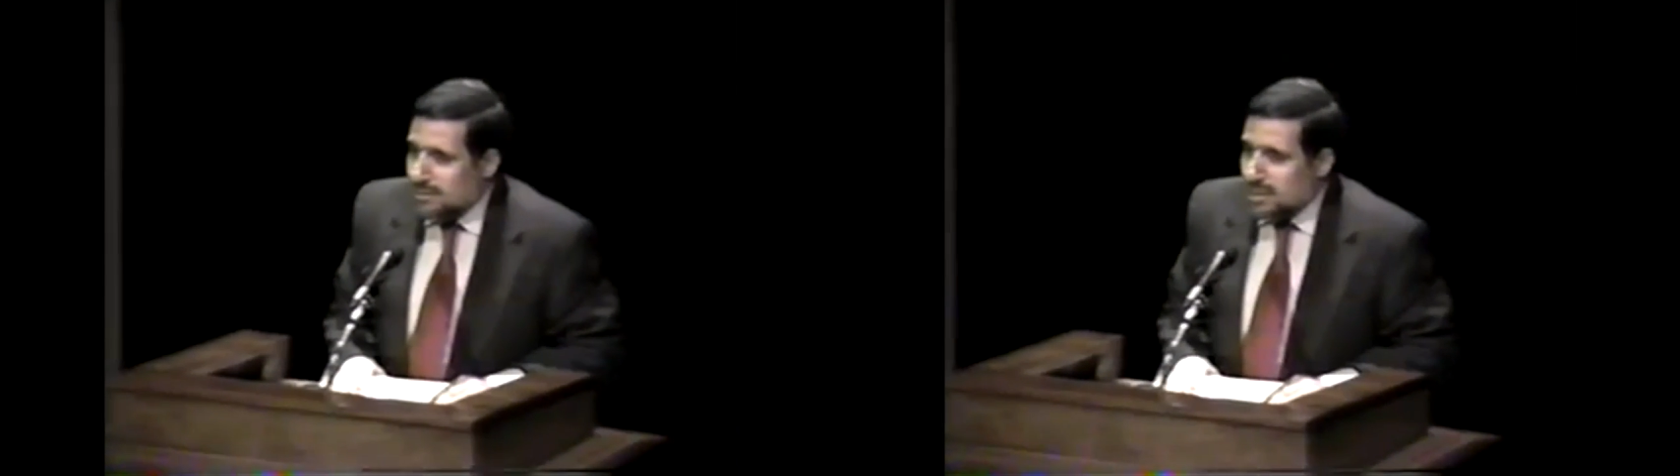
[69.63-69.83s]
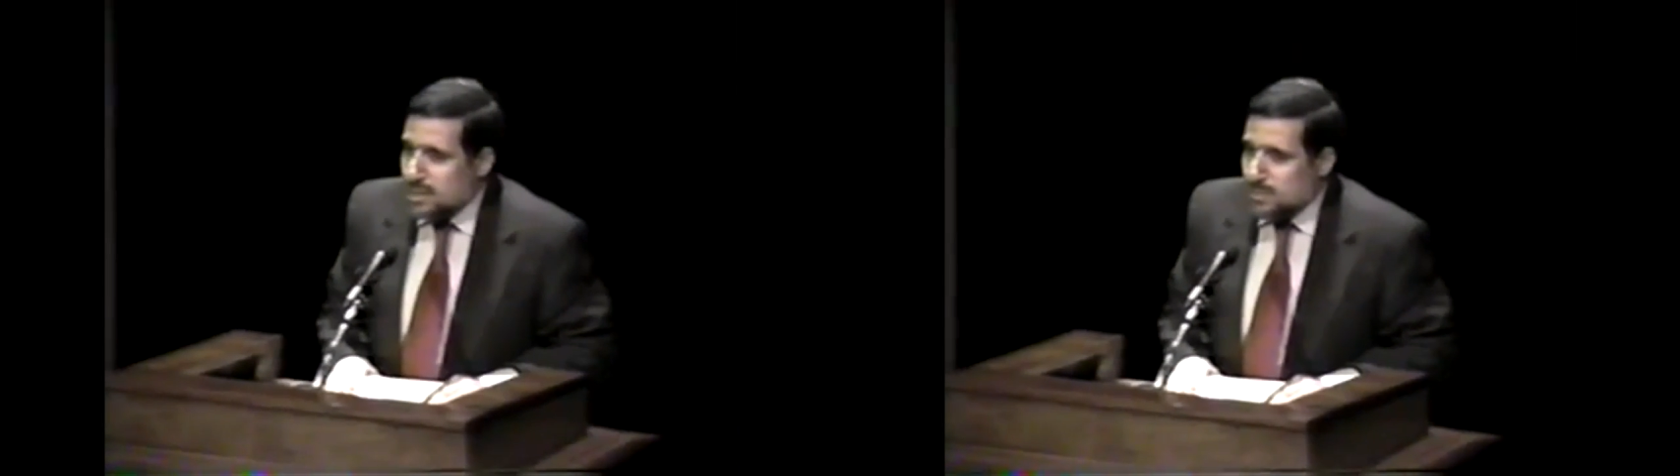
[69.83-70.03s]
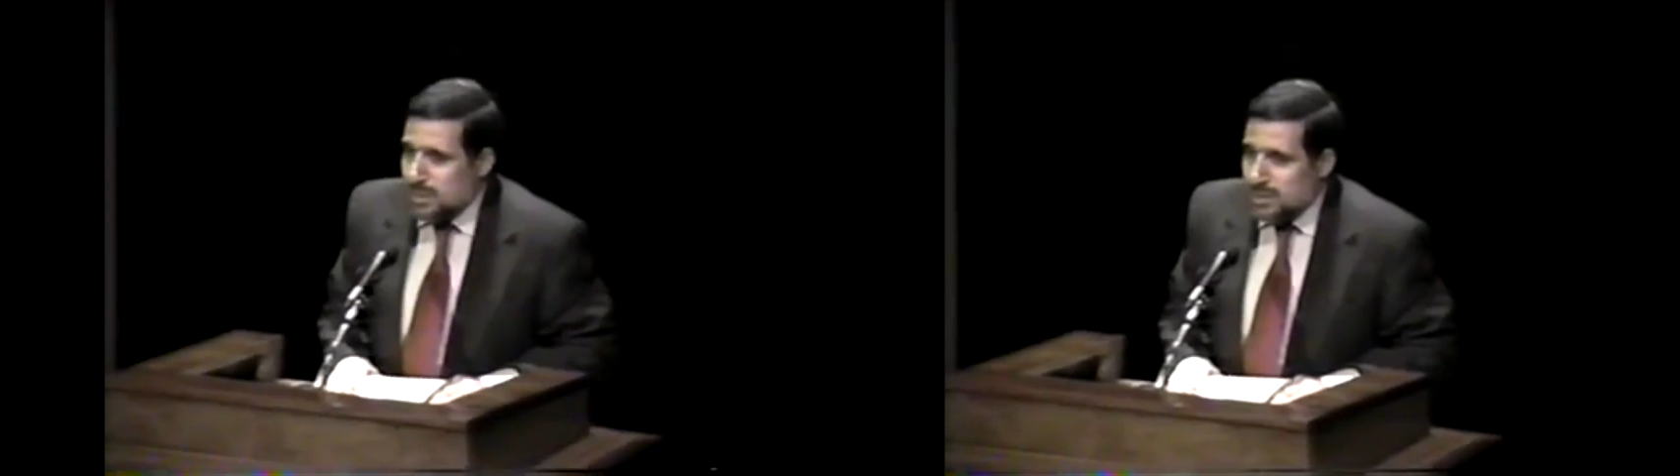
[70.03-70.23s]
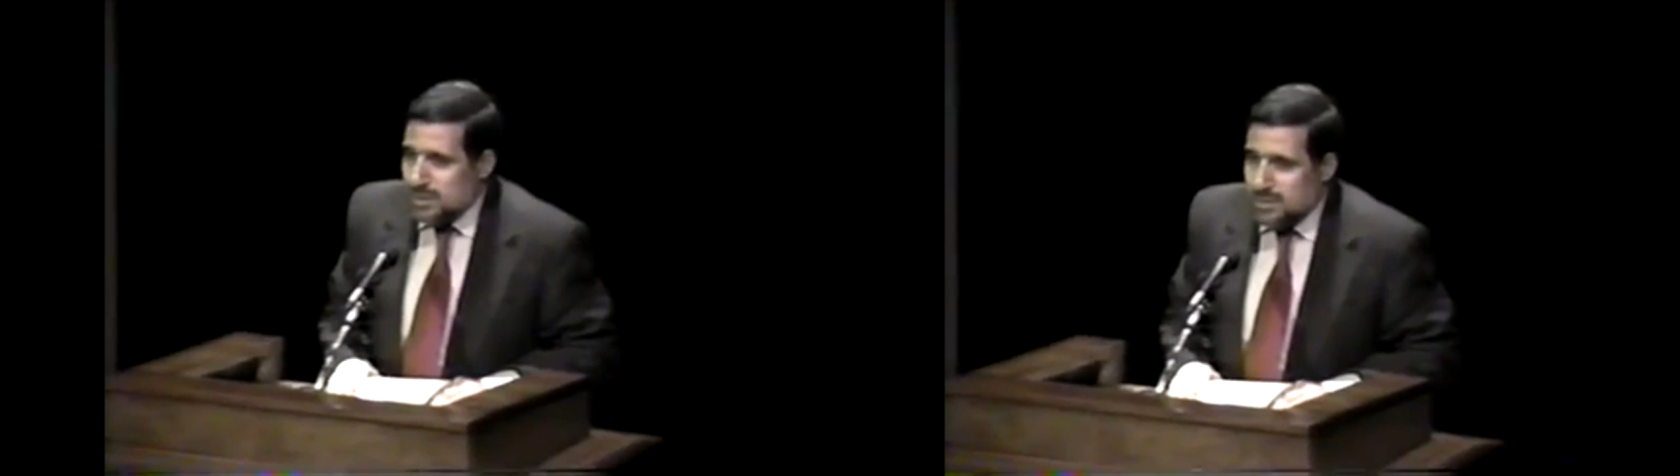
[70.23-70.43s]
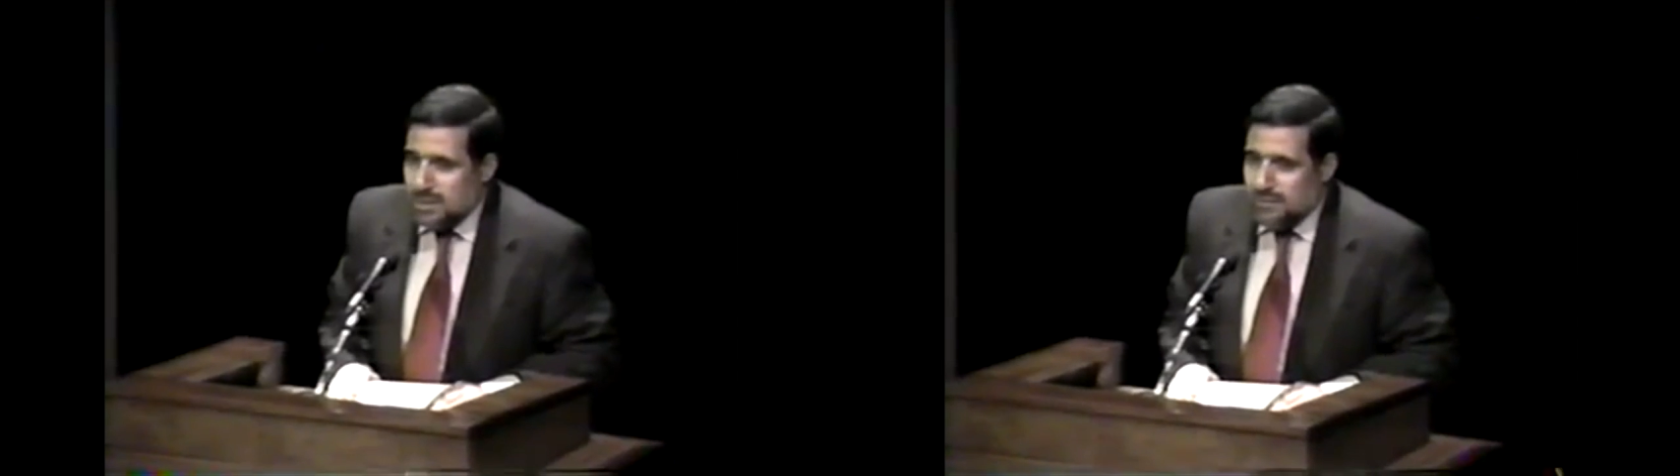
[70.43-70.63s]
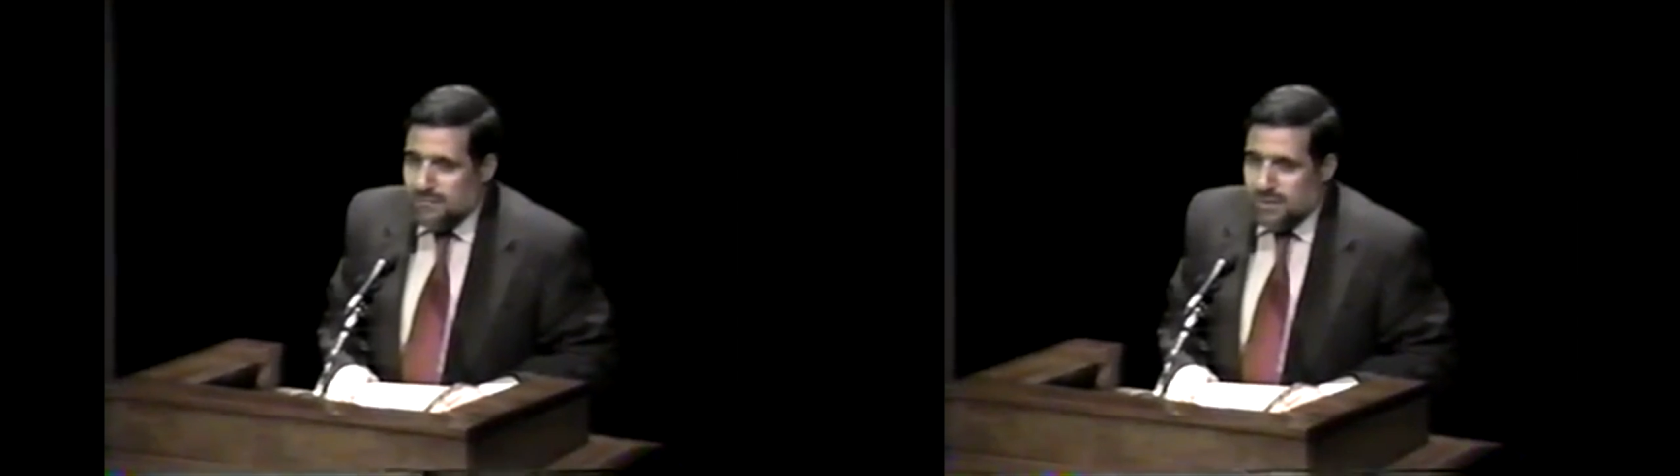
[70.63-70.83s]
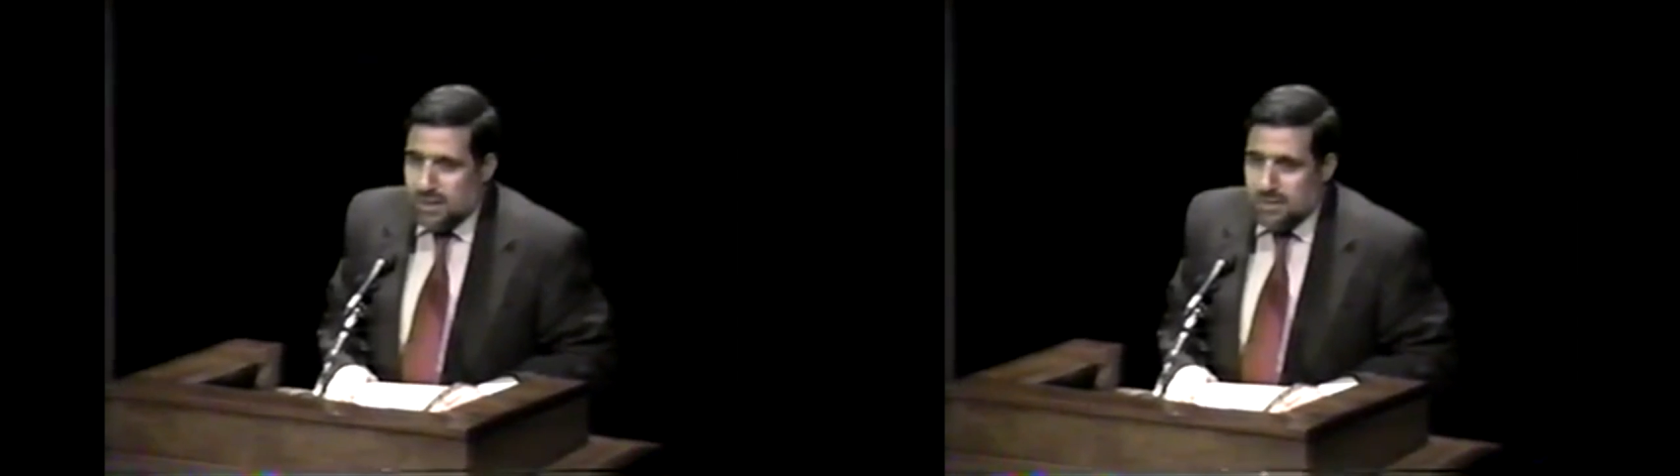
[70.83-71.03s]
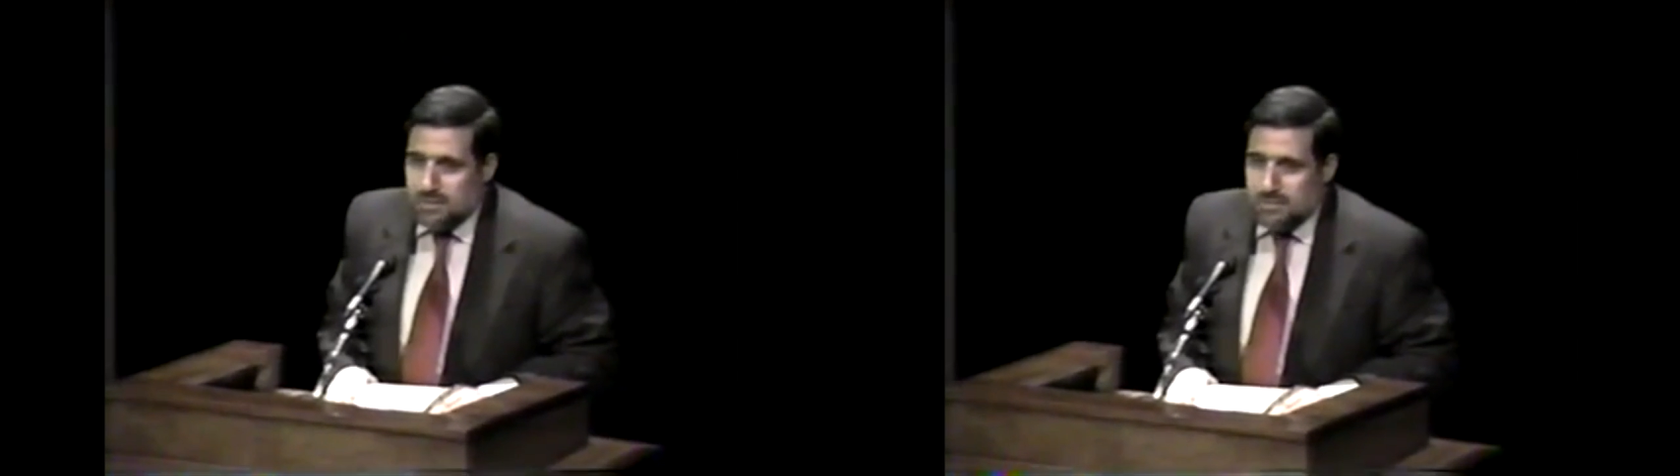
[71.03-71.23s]
The spirit that the
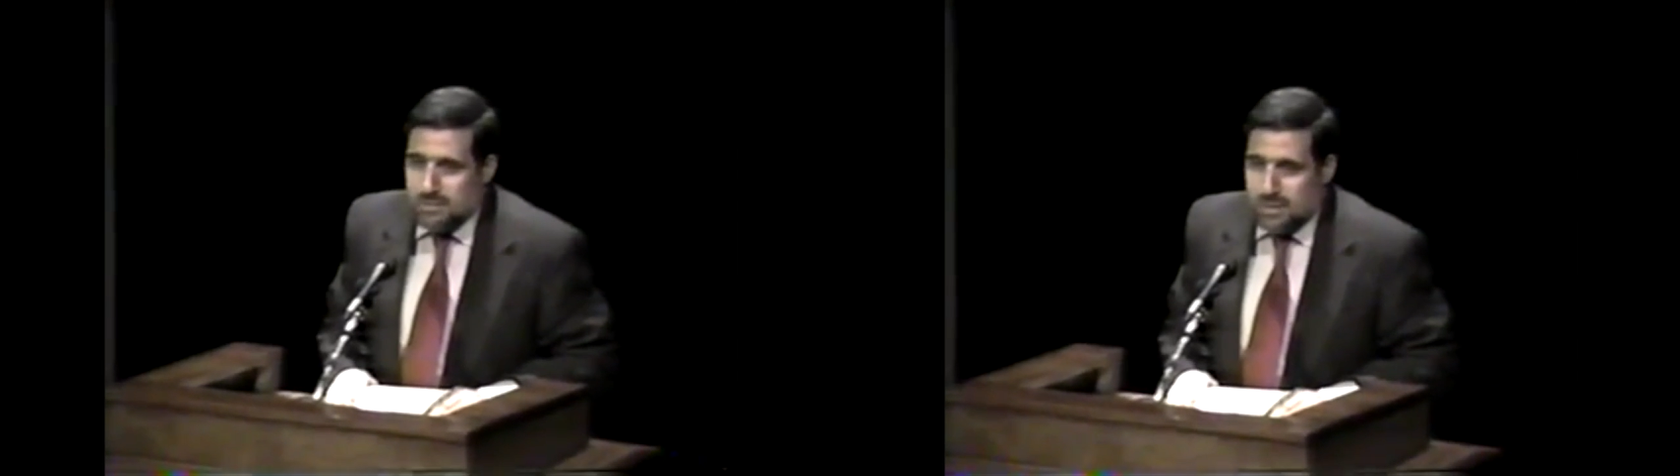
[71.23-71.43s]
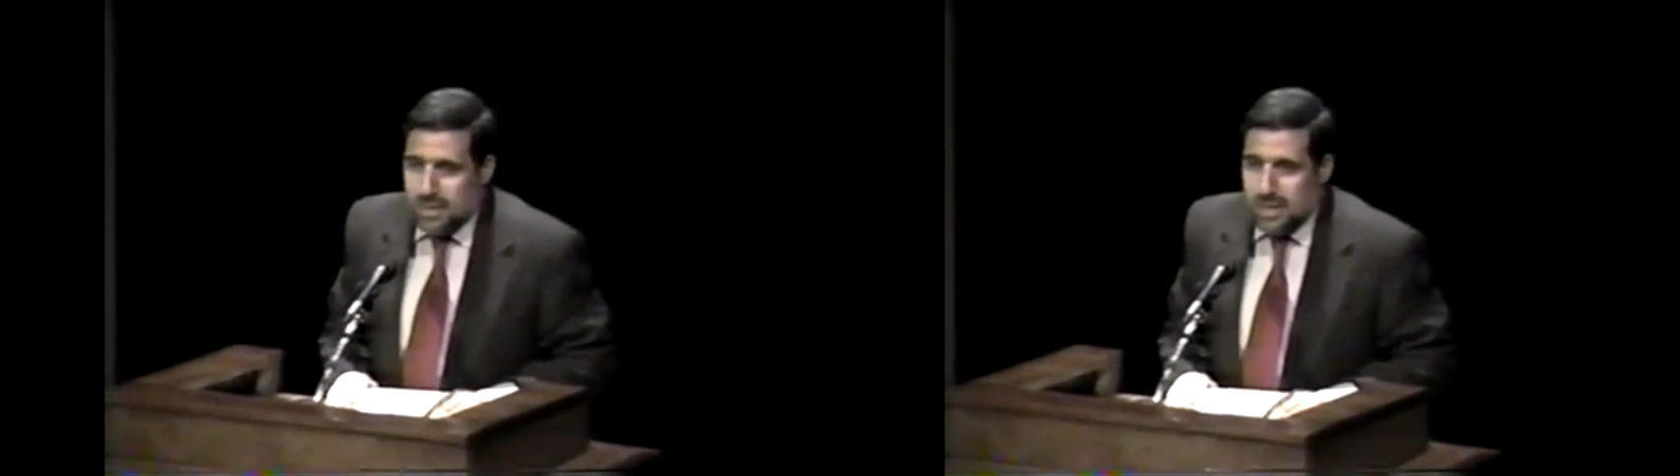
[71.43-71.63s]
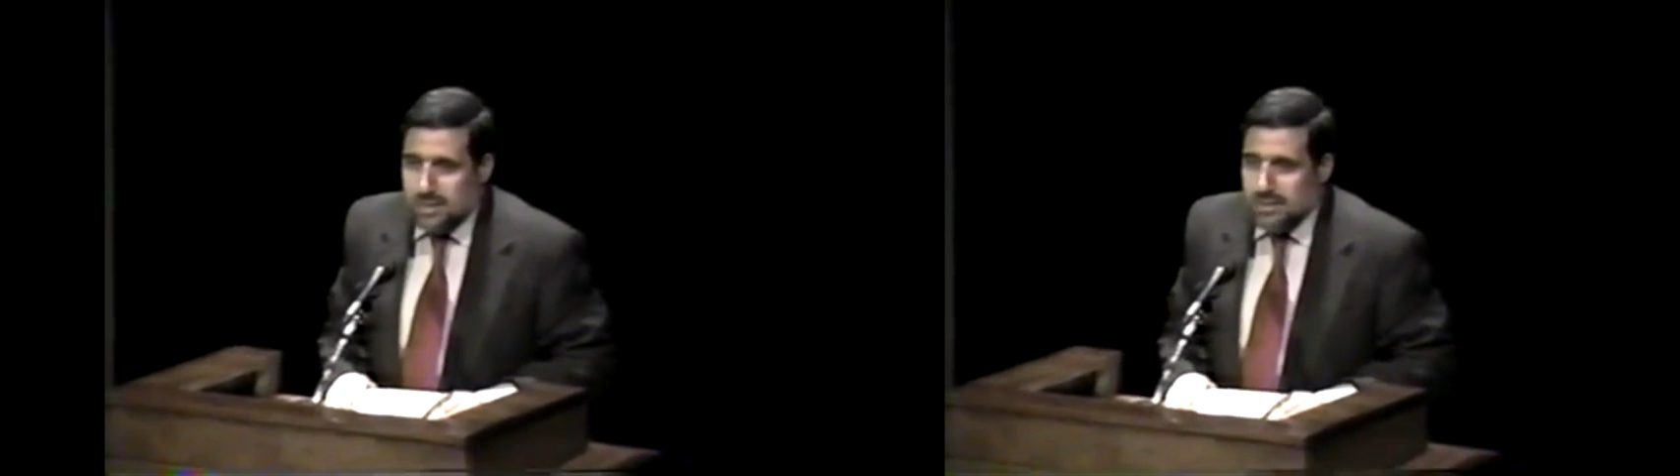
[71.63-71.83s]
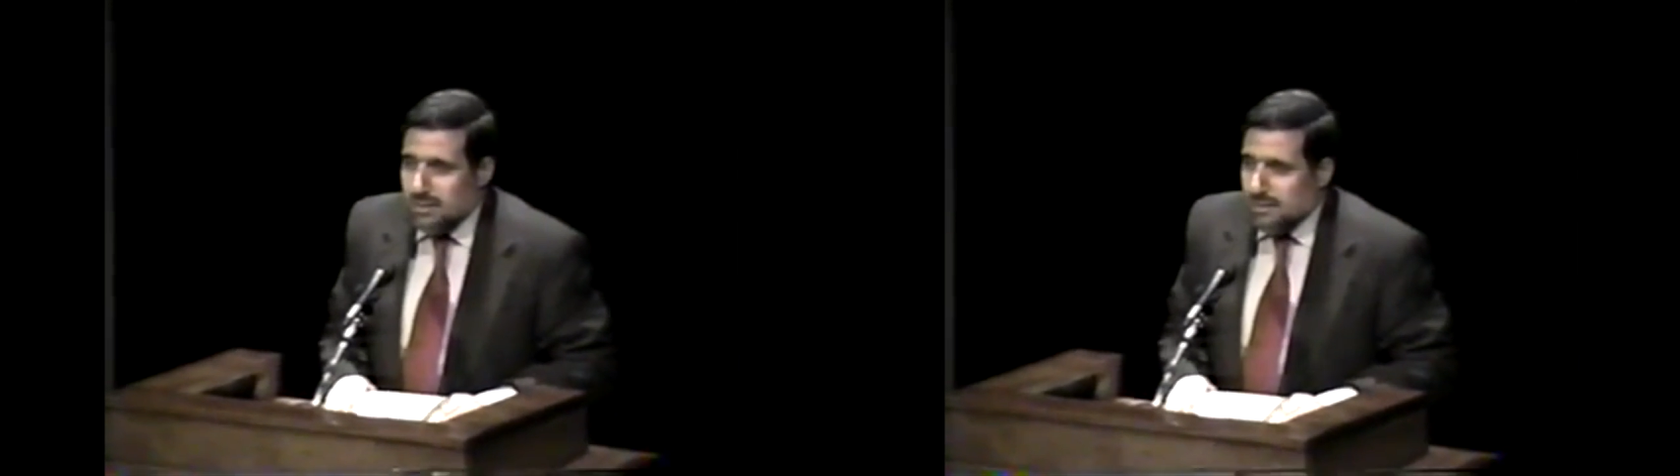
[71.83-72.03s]
Father led